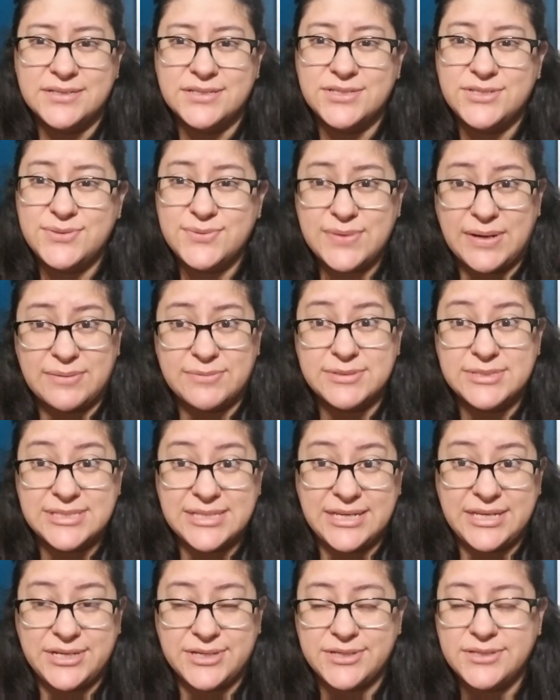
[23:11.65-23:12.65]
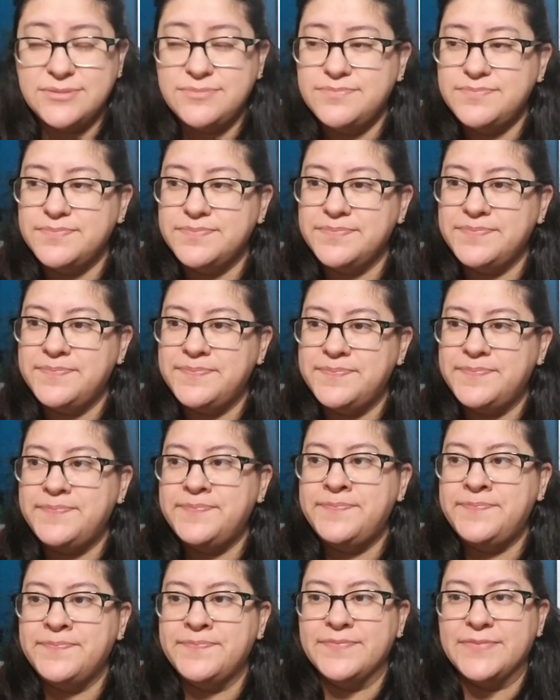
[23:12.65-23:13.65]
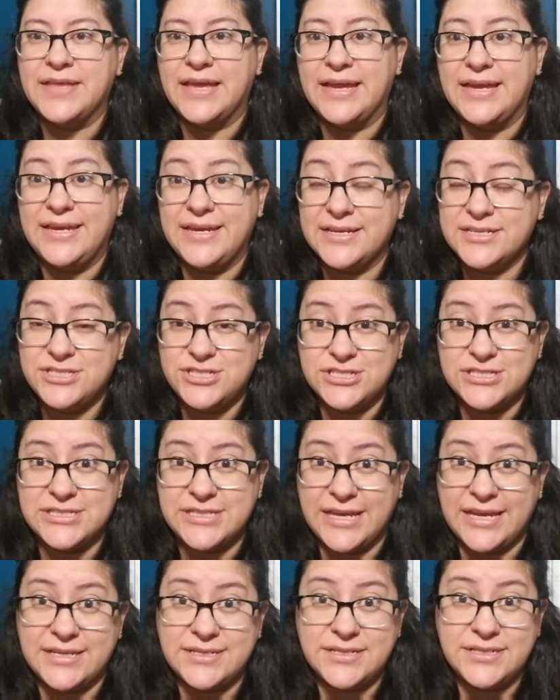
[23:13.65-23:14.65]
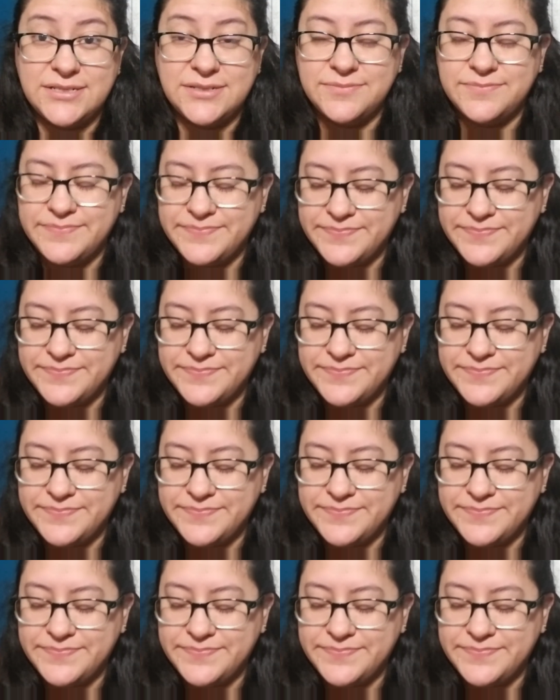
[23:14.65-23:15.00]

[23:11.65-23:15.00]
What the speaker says: 2 hours later that he had just landed